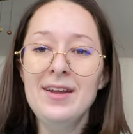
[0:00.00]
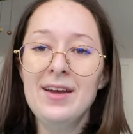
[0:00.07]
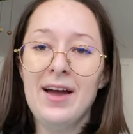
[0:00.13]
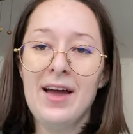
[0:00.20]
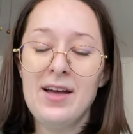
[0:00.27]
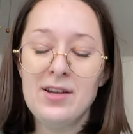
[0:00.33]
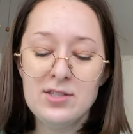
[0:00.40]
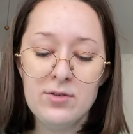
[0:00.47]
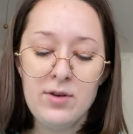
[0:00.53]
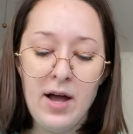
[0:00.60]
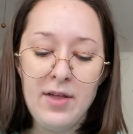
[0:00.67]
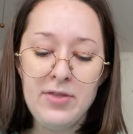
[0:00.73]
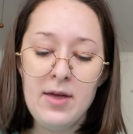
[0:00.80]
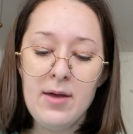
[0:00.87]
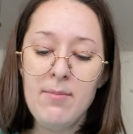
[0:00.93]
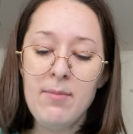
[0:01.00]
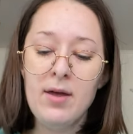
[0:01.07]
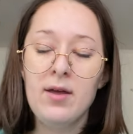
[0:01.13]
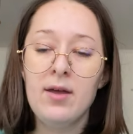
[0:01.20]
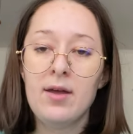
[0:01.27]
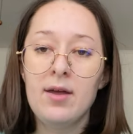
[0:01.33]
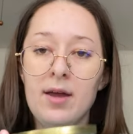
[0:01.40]
I also got them
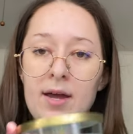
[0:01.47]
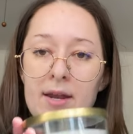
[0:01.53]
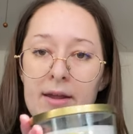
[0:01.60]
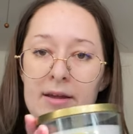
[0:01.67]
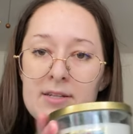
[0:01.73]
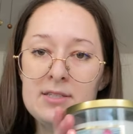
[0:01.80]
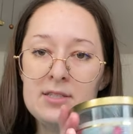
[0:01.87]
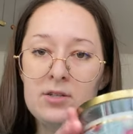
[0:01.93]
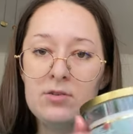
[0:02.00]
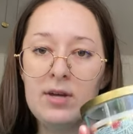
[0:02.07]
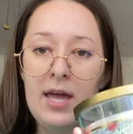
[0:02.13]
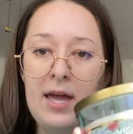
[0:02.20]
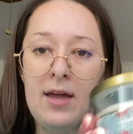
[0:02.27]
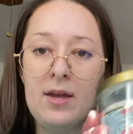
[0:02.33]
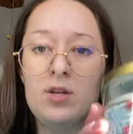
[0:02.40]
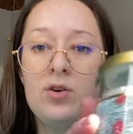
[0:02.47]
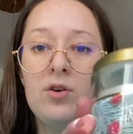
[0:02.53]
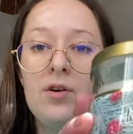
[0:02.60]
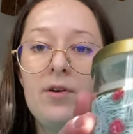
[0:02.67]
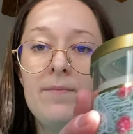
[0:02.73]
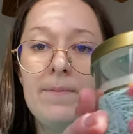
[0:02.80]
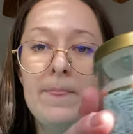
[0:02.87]
a nice little
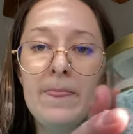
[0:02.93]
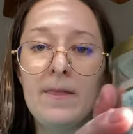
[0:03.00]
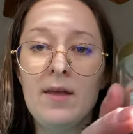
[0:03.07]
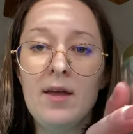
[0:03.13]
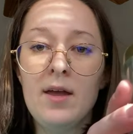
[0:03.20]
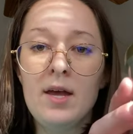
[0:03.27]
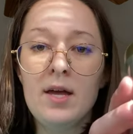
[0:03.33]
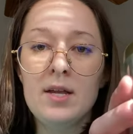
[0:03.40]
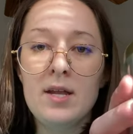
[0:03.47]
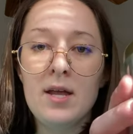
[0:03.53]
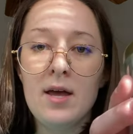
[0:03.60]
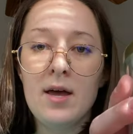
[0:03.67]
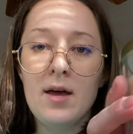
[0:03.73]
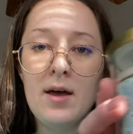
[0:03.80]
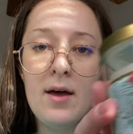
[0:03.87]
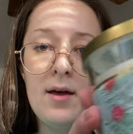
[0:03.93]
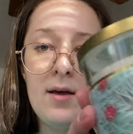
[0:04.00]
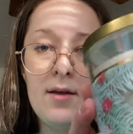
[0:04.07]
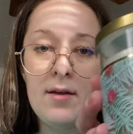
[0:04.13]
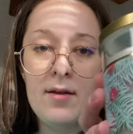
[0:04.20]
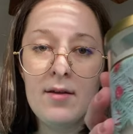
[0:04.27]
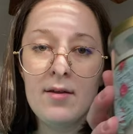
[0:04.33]
candle to
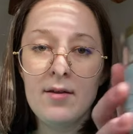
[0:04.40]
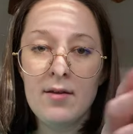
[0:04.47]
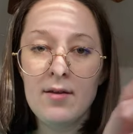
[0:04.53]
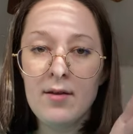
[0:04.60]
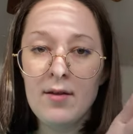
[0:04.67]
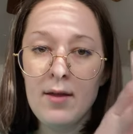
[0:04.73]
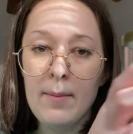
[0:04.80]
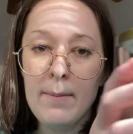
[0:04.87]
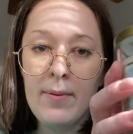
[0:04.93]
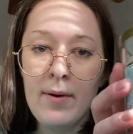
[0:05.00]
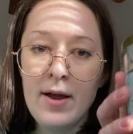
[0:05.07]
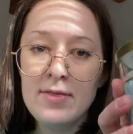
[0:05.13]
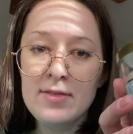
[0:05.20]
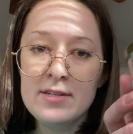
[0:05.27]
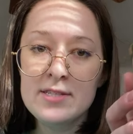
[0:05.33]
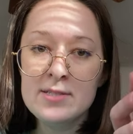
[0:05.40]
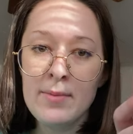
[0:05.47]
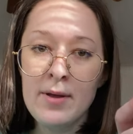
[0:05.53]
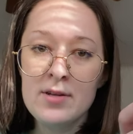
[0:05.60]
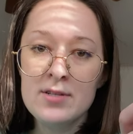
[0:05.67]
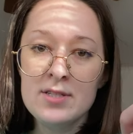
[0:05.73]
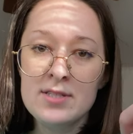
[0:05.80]
brighten the
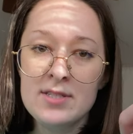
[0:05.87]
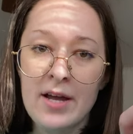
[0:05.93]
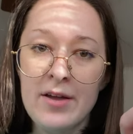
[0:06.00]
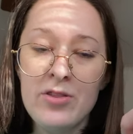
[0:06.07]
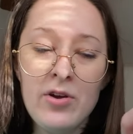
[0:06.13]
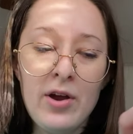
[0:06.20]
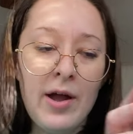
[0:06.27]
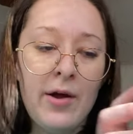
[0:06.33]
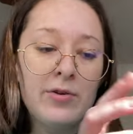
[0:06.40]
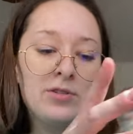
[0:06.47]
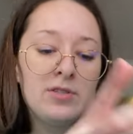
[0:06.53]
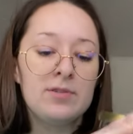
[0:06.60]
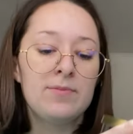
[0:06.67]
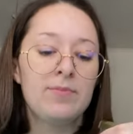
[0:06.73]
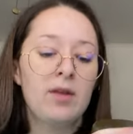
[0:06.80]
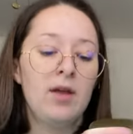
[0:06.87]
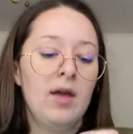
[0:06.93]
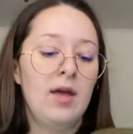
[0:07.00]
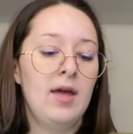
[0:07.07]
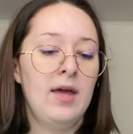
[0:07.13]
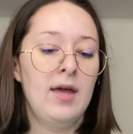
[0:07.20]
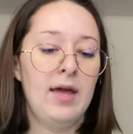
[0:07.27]
smells inside their house.
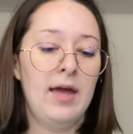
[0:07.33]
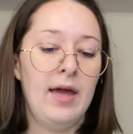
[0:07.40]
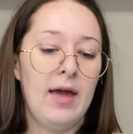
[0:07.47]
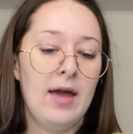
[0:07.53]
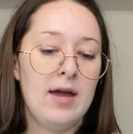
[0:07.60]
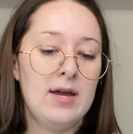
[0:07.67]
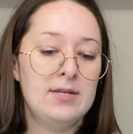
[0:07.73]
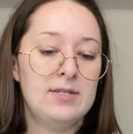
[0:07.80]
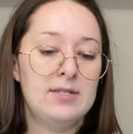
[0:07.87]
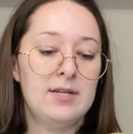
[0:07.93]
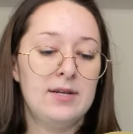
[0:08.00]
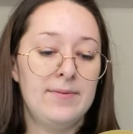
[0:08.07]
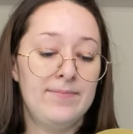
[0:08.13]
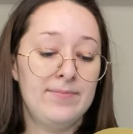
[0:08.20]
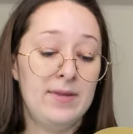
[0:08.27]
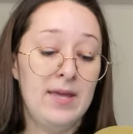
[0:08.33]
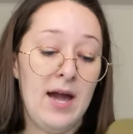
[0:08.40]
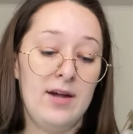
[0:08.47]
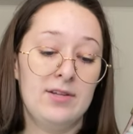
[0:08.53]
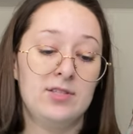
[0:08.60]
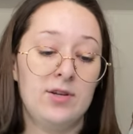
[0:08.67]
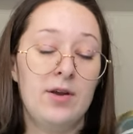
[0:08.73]
And
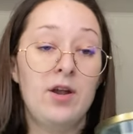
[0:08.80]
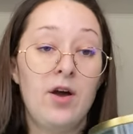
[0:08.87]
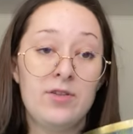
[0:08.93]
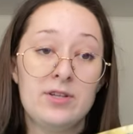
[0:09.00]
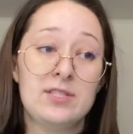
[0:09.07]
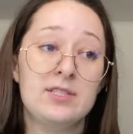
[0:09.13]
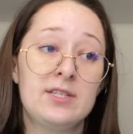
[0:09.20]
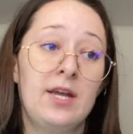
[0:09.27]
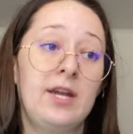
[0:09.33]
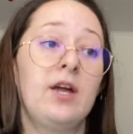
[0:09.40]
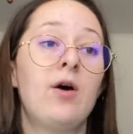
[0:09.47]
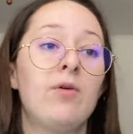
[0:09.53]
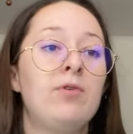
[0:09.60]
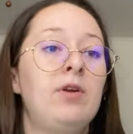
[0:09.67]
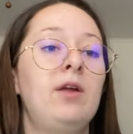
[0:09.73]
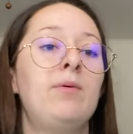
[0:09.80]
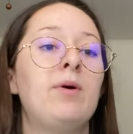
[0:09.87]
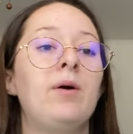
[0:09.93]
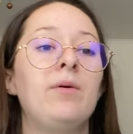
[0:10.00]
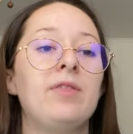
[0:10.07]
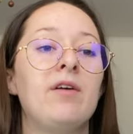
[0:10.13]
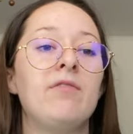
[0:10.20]
yeah, so I know this is gonna go really
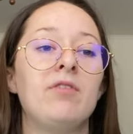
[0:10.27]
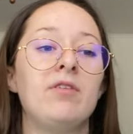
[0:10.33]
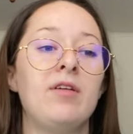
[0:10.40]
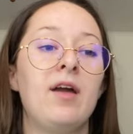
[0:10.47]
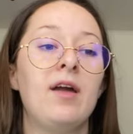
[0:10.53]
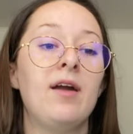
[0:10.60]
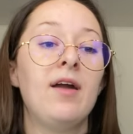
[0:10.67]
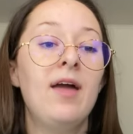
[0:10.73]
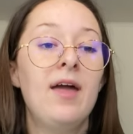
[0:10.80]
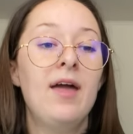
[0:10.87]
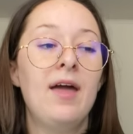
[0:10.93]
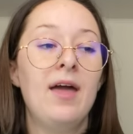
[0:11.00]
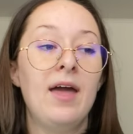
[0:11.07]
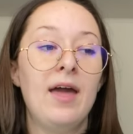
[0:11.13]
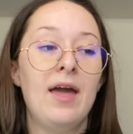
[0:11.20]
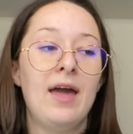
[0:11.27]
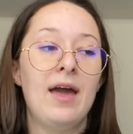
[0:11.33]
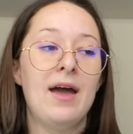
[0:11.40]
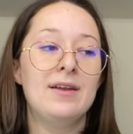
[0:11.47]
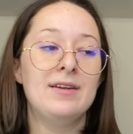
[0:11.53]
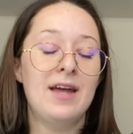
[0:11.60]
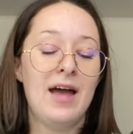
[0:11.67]
well with everything.
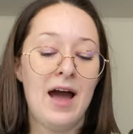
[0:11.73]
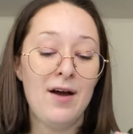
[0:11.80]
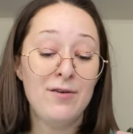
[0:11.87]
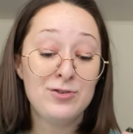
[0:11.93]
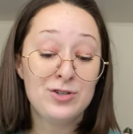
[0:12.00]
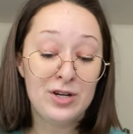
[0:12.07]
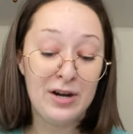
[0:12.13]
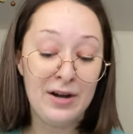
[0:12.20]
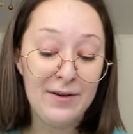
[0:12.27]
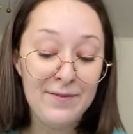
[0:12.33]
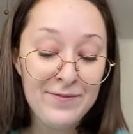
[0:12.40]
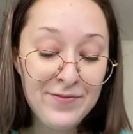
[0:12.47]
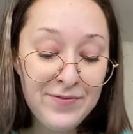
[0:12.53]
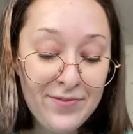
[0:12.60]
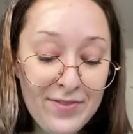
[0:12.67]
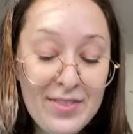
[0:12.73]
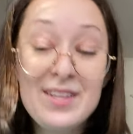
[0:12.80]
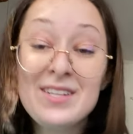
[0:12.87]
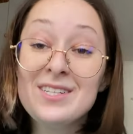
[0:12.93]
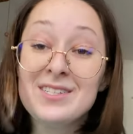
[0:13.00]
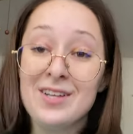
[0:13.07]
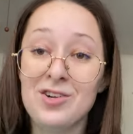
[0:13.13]
And after
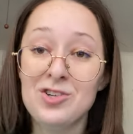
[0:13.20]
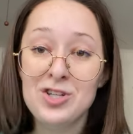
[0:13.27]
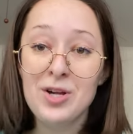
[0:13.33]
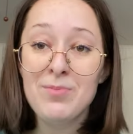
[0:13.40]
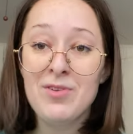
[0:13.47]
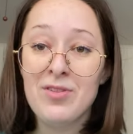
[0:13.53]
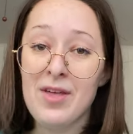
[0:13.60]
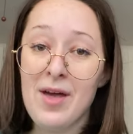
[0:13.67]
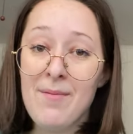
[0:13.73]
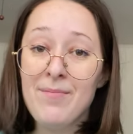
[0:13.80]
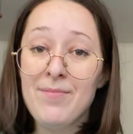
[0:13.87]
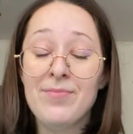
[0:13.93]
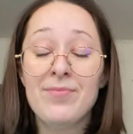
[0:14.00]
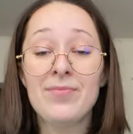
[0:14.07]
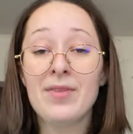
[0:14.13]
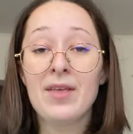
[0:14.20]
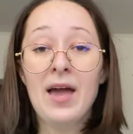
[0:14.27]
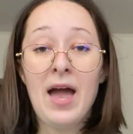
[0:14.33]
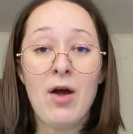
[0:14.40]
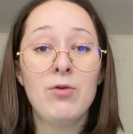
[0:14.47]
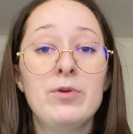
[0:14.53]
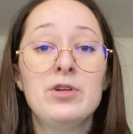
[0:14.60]
this is all shipped to them,
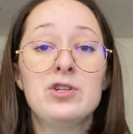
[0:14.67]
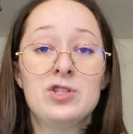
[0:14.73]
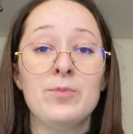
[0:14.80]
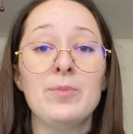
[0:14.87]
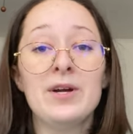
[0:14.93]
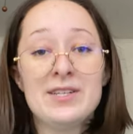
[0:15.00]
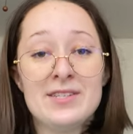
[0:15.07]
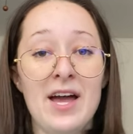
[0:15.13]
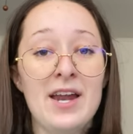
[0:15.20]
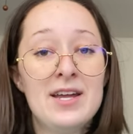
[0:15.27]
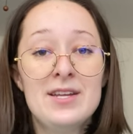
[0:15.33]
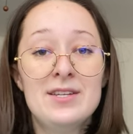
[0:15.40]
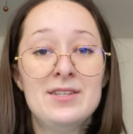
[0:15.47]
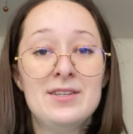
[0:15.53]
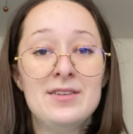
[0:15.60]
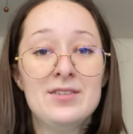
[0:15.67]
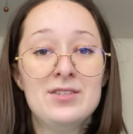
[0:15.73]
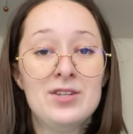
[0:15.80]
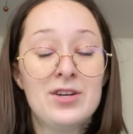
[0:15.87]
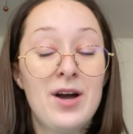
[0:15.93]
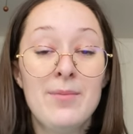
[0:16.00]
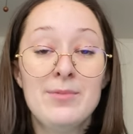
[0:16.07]
I super excited
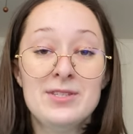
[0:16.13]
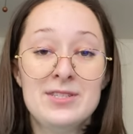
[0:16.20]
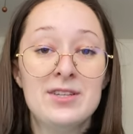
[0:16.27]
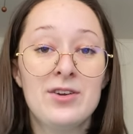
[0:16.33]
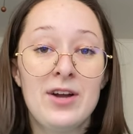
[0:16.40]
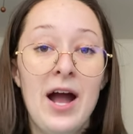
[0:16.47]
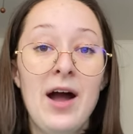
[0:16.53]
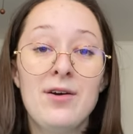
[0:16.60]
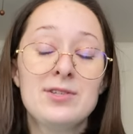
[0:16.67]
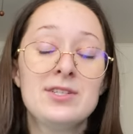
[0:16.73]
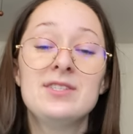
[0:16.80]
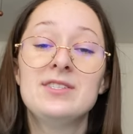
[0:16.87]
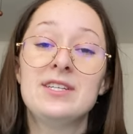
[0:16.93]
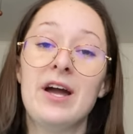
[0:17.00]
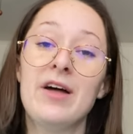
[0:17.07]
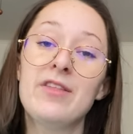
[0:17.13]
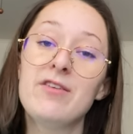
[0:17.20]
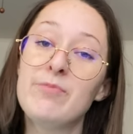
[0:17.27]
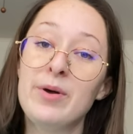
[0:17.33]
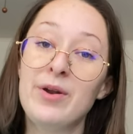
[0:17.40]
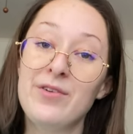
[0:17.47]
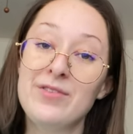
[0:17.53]
to come and see their house and see how they
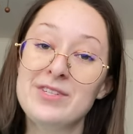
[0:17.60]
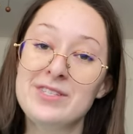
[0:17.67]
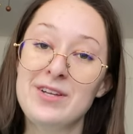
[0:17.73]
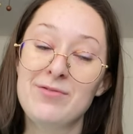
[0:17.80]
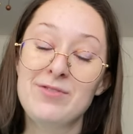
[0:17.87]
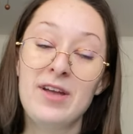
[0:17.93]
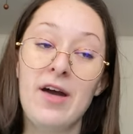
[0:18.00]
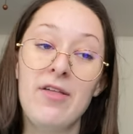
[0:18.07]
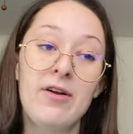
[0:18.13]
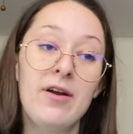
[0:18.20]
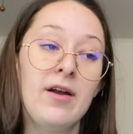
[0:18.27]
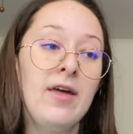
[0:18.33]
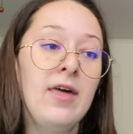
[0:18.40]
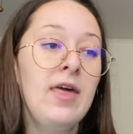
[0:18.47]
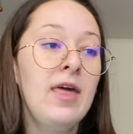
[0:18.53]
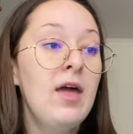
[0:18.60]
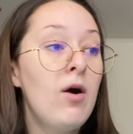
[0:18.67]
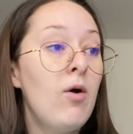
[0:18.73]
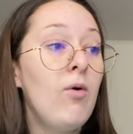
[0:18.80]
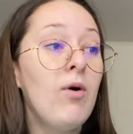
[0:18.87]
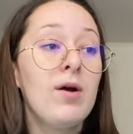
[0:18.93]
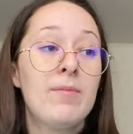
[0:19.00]
put all this stuff together.
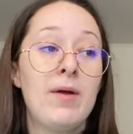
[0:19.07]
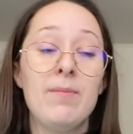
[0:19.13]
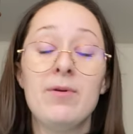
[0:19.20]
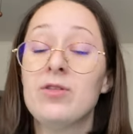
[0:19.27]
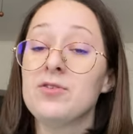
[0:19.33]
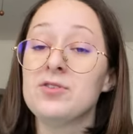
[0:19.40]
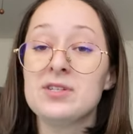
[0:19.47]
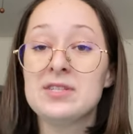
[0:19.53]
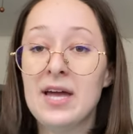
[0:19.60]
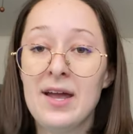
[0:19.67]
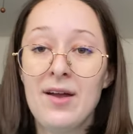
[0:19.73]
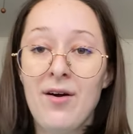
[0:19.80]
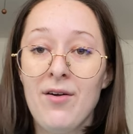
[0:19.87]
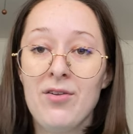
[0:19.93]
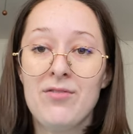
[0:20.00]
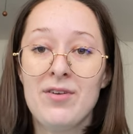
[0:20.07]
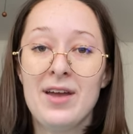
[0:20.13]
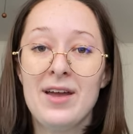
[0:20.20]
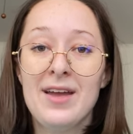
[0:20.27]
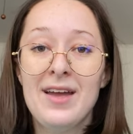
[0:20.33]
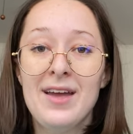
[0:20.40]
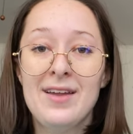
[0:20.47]
Or maybe they'll just hate all of
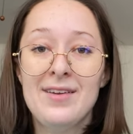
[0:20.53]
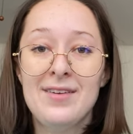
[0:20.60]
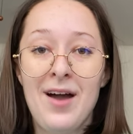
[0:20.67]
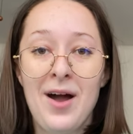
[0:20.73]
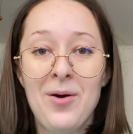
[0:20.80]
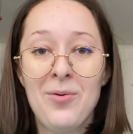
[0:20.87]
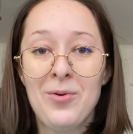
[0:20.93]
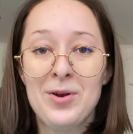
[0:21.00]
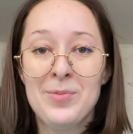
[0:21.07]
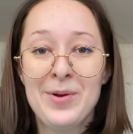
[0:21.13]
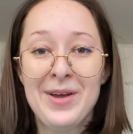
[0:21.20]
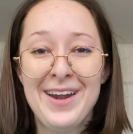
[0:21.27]
it and not want to put